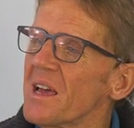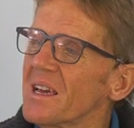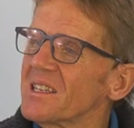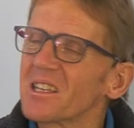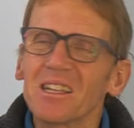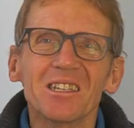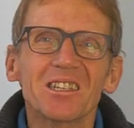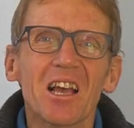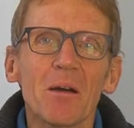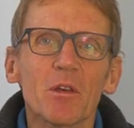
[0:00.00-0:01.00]
He said it's
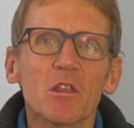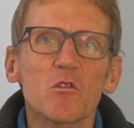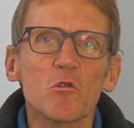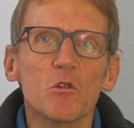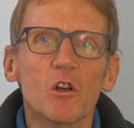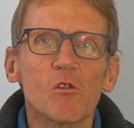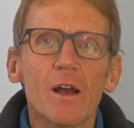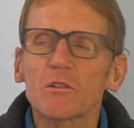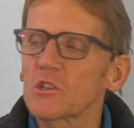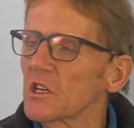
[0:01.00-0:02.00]
coming through the
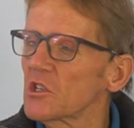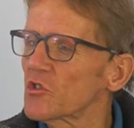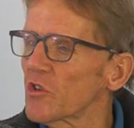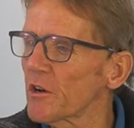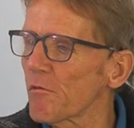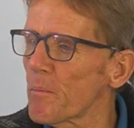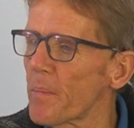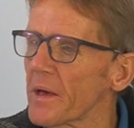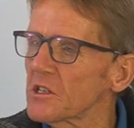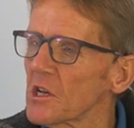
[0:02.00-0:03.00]
grouting. He's tried to
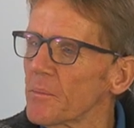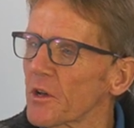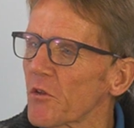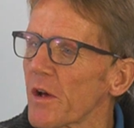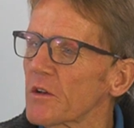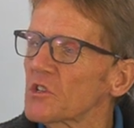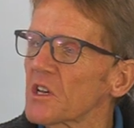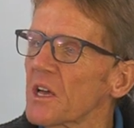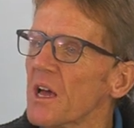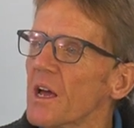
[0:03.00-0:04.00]
repair some of the
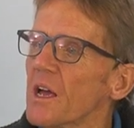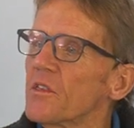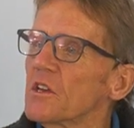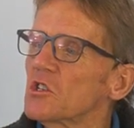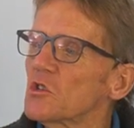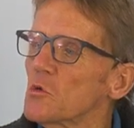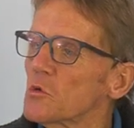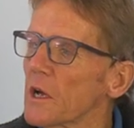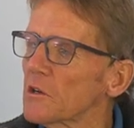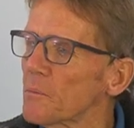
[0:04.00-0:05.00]
grouting. He thinks it's all
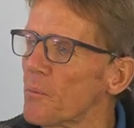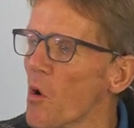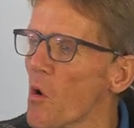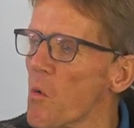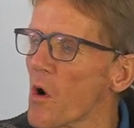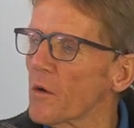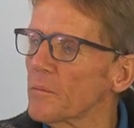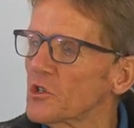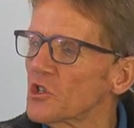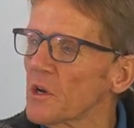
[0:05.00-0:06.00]
down to poor
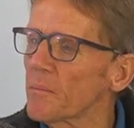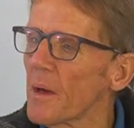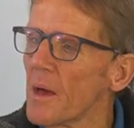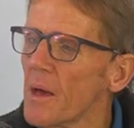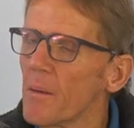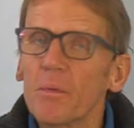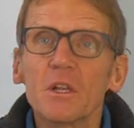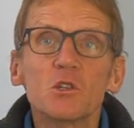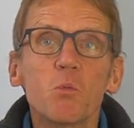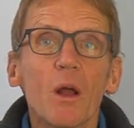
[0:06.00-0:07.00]
workmanship, but
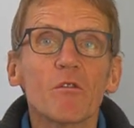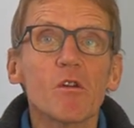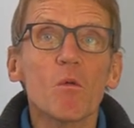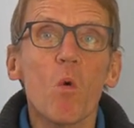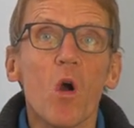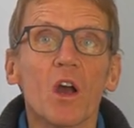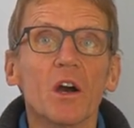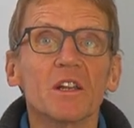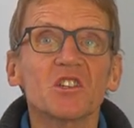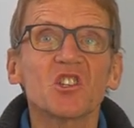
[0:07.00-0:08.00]
he's wondering what
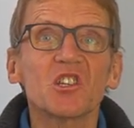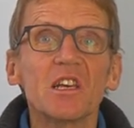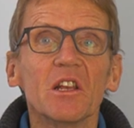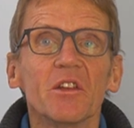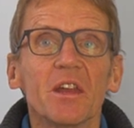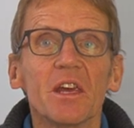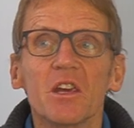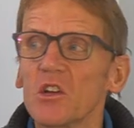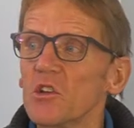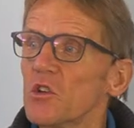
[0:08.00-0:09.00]
kind of sealant he
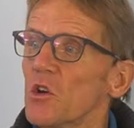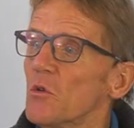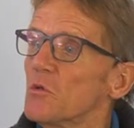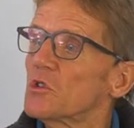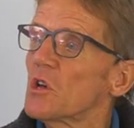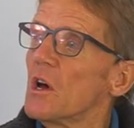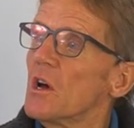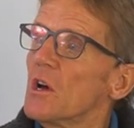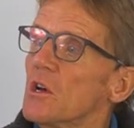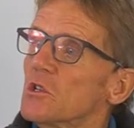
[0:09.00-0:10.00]
can use
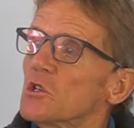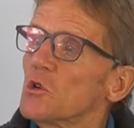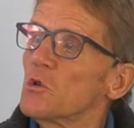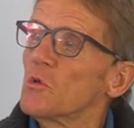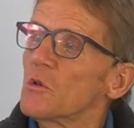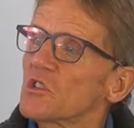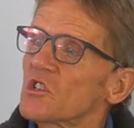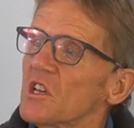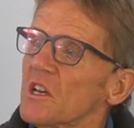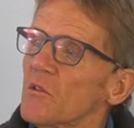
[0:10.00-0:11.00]
to
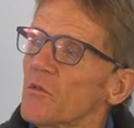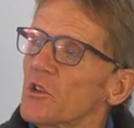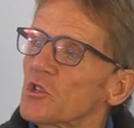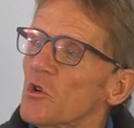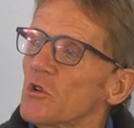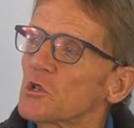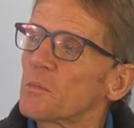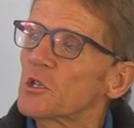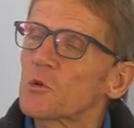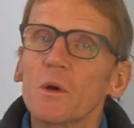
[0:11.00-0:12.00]
seal the joints
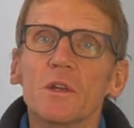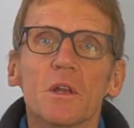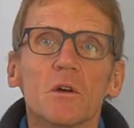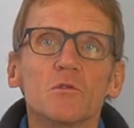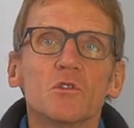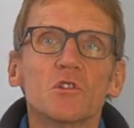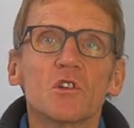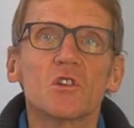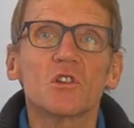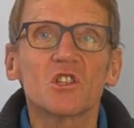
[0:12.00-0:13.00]
between those
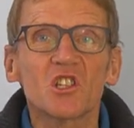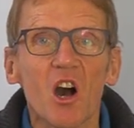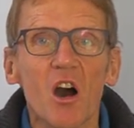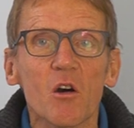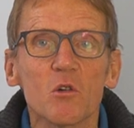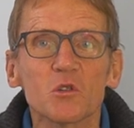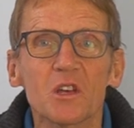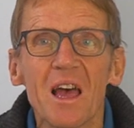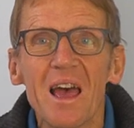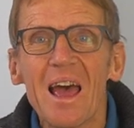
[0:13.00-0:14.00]

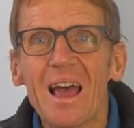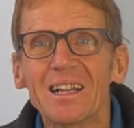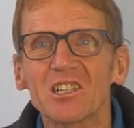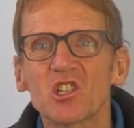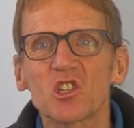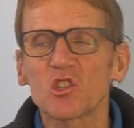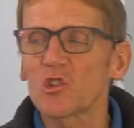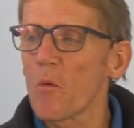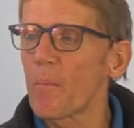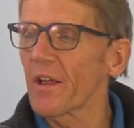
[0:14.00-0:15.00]
tiles and
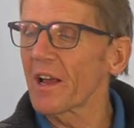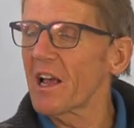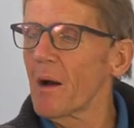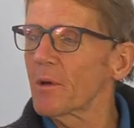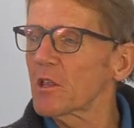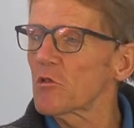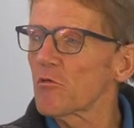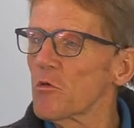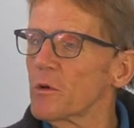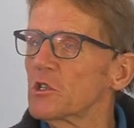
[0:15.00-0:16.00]
stop it coming
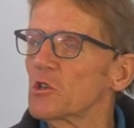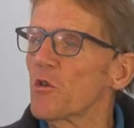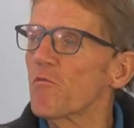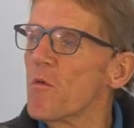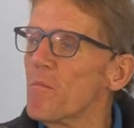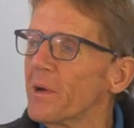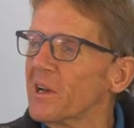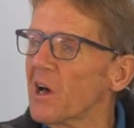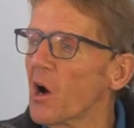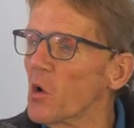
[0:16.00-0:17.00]
through into the room
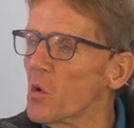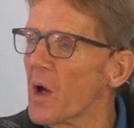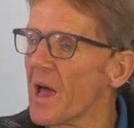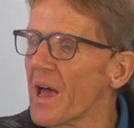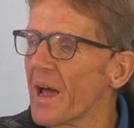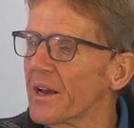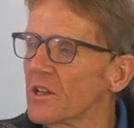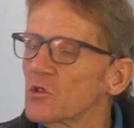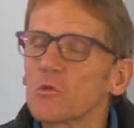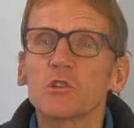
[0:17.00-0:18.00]
below. And
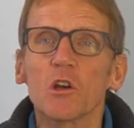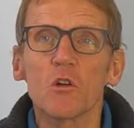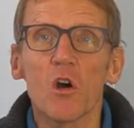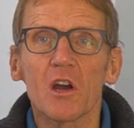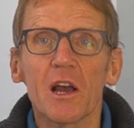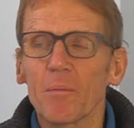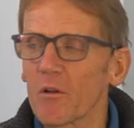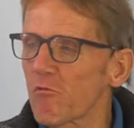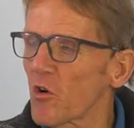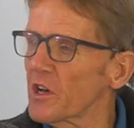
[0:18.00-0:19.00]
he's also got a couple
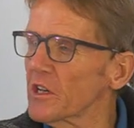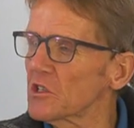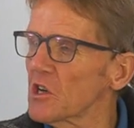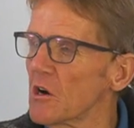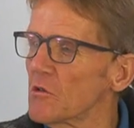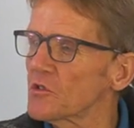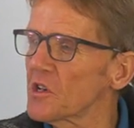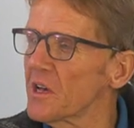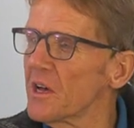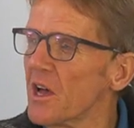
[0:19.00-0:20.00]
of rocking tiles
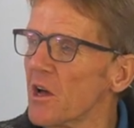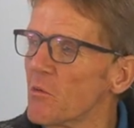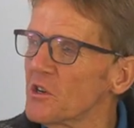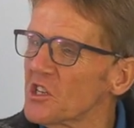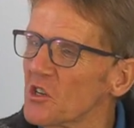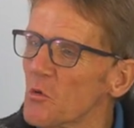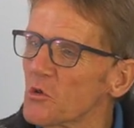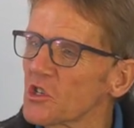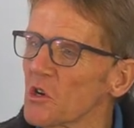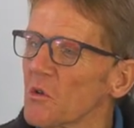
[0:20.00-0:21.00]
there, which he'd
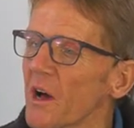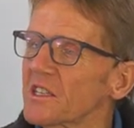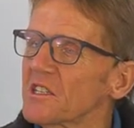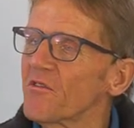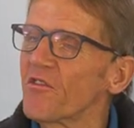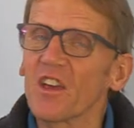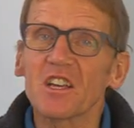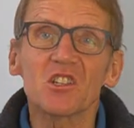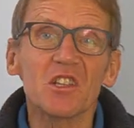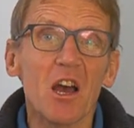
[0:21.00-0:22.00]
also like to
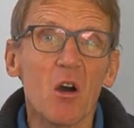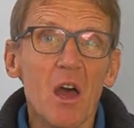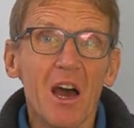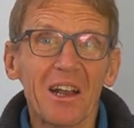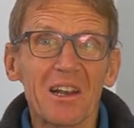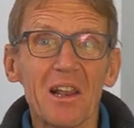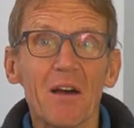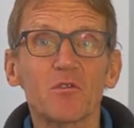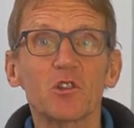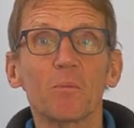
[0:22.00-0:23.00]
fix. Now, I'd
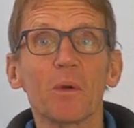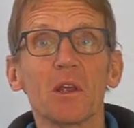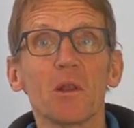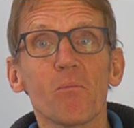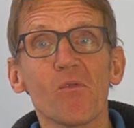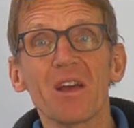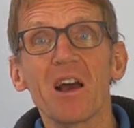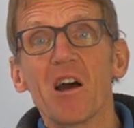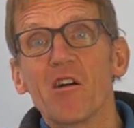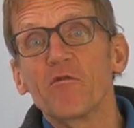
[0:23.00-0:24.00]
love to be the bringer
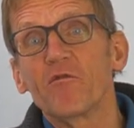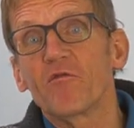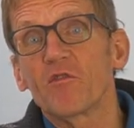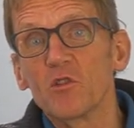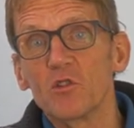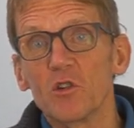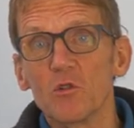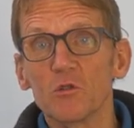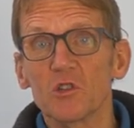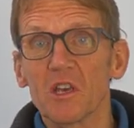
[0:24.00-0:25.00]
of good
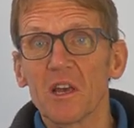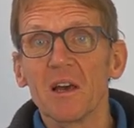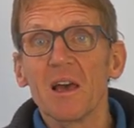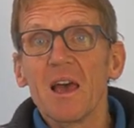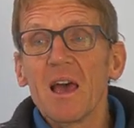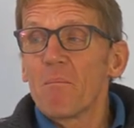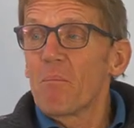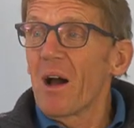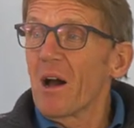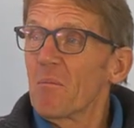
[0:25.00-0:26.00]
news here,
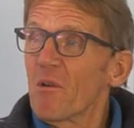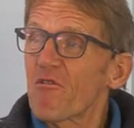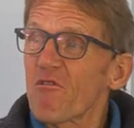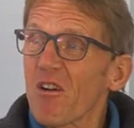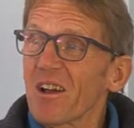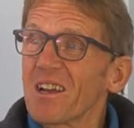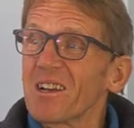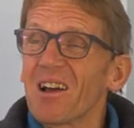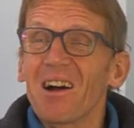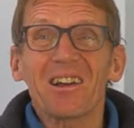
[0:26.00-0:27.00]
but I'm
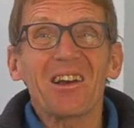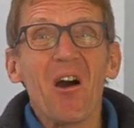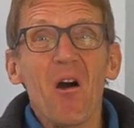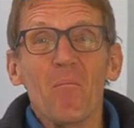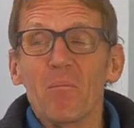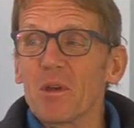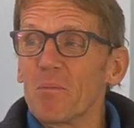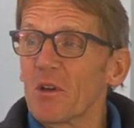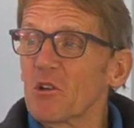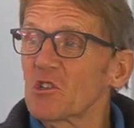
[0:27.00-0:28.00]
afraid I can't be
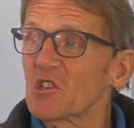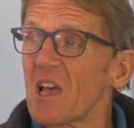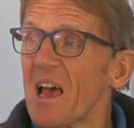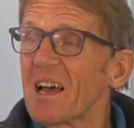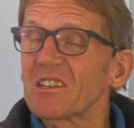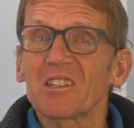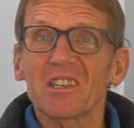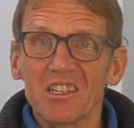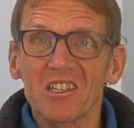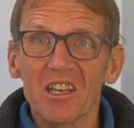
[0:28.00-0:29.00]
because, as
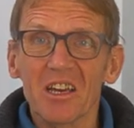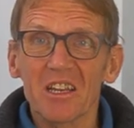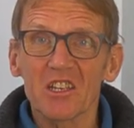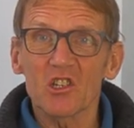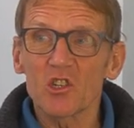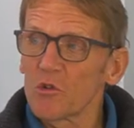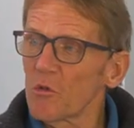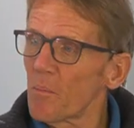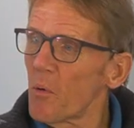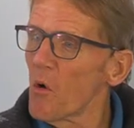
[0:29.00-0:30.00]
he said, it's due
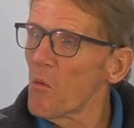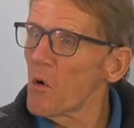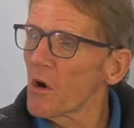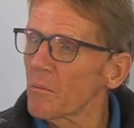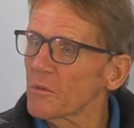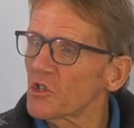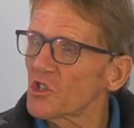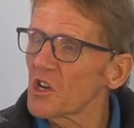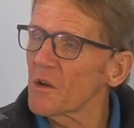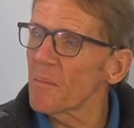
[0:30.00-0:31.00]
to poor
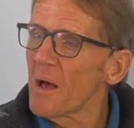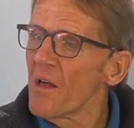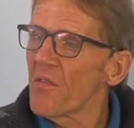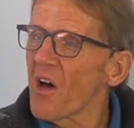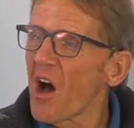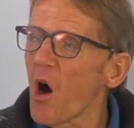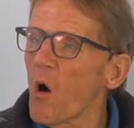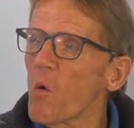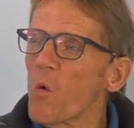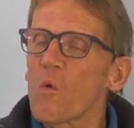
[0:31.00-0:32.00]
workmanship. The
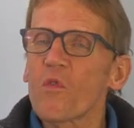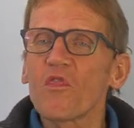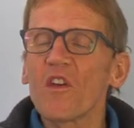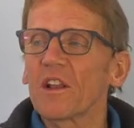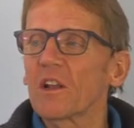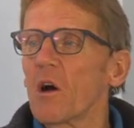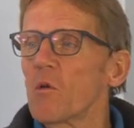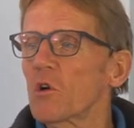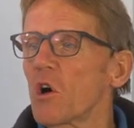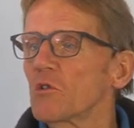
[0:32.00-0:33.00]
whole thing, the
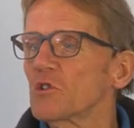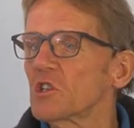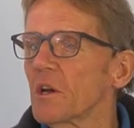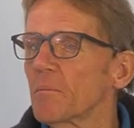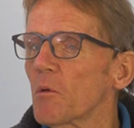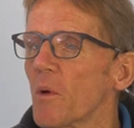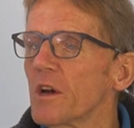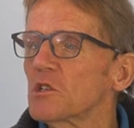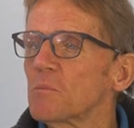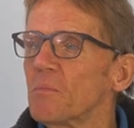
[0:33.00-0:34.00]
whole concept, the way
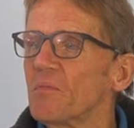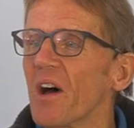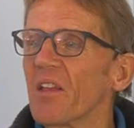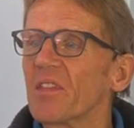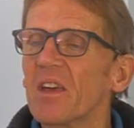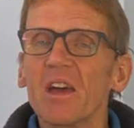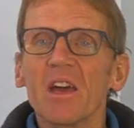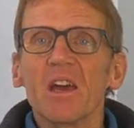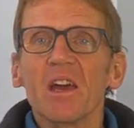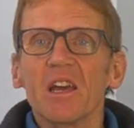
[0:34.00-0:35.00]
it's done
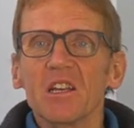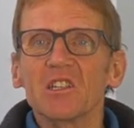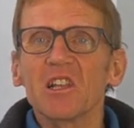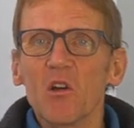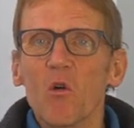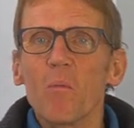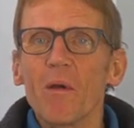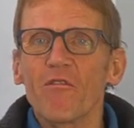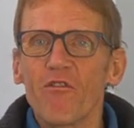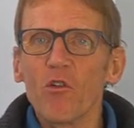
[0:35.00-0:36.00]
is a little
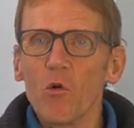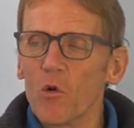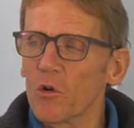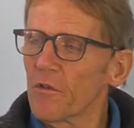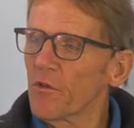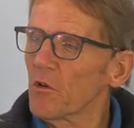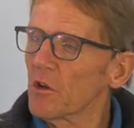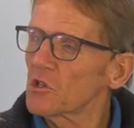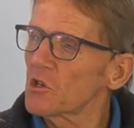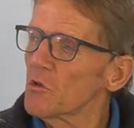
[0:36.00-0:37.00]
bit flawed, if you'll
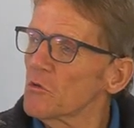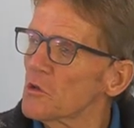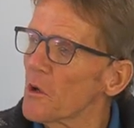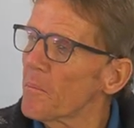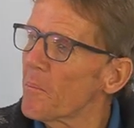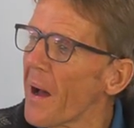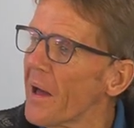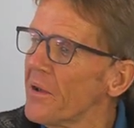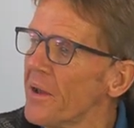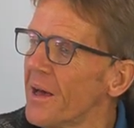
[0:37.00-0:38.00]
excuse the
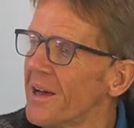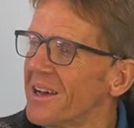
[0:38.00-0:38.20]
pun.